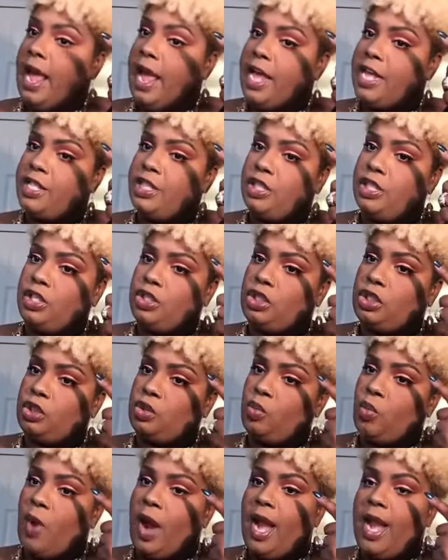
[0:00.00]
and the
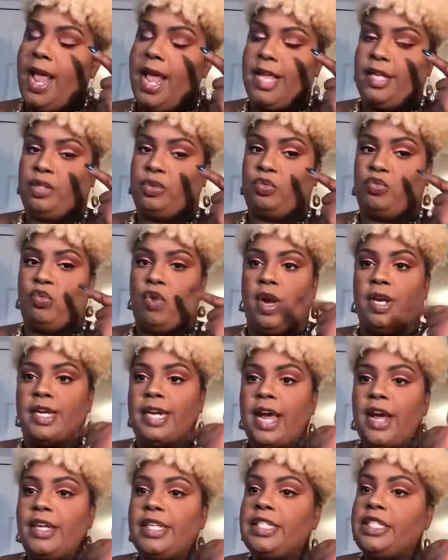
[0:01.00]
sweat has run
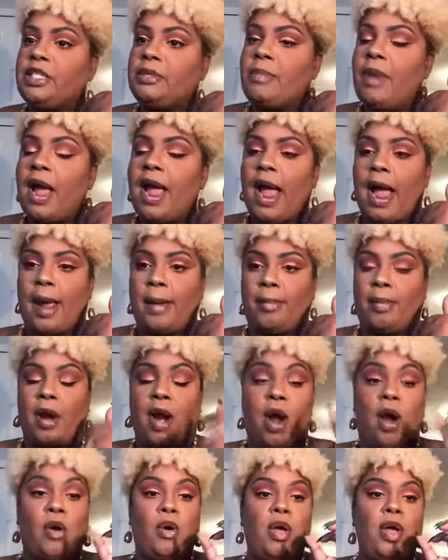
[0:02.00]
down into my
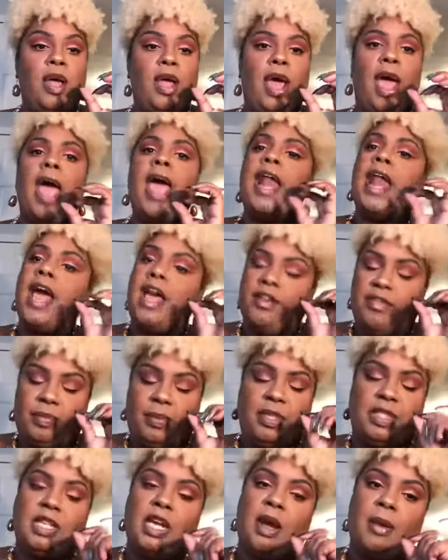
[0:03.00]
eyebrow and I have a
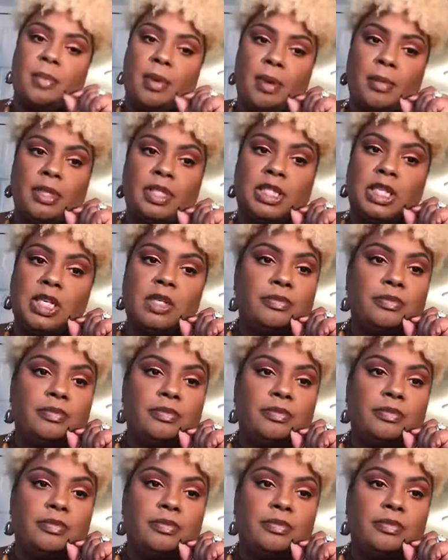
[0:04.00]
piece of eyebrow missing.